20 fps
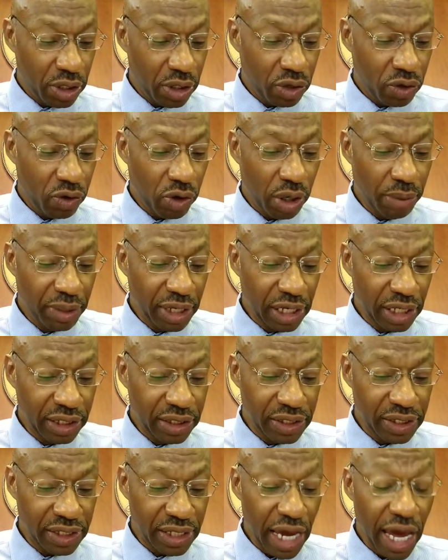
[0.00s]

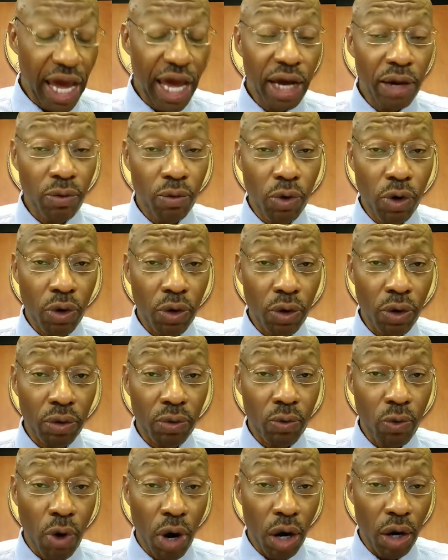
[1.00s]
Crumbling
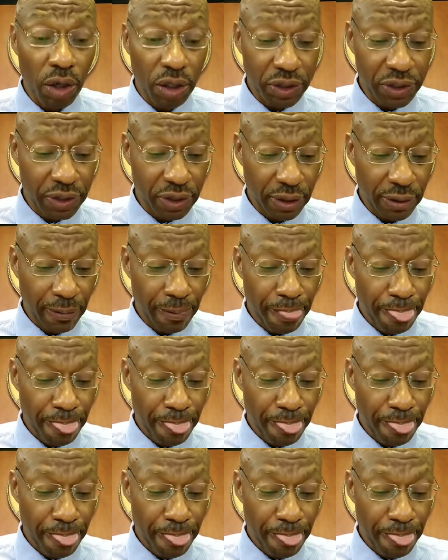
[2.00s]
sidewalks